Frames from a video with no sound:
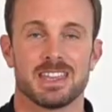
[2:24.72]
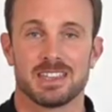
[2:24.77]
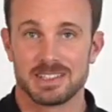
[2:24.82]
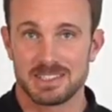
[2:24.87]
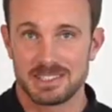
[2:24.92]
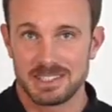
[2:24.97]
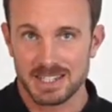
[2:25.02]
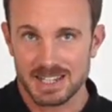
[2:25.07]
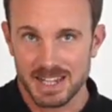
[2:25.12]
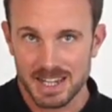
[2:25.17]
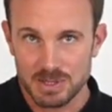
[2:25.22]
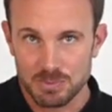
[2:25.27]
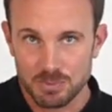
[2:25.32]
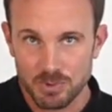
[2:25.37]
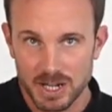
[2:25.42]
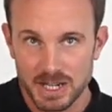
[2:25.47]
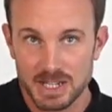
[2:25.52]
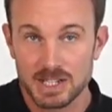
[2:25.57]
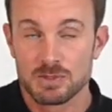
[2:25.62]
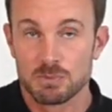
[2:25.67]
The teenage
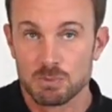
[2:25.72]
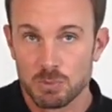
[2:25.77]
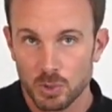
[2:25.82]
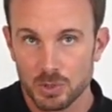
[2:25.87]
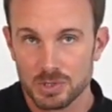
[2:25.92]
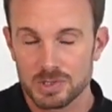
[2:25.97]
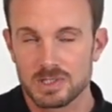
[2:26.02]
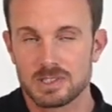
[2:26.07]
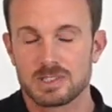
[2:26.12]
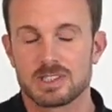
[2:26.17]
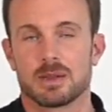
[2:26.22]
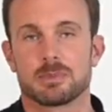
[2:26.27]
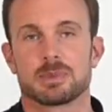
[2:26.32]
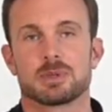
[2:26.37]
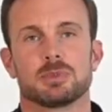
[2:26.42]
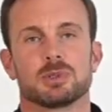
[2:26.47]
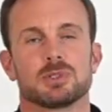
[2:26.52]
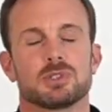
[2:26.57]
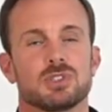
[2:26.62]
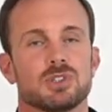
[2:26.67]
brain is more
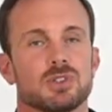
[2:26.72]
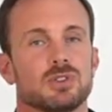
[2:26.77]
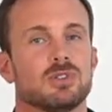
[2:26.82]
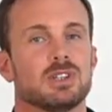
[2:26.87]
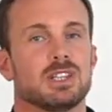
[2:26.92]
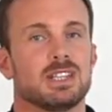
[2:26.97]
susceptible to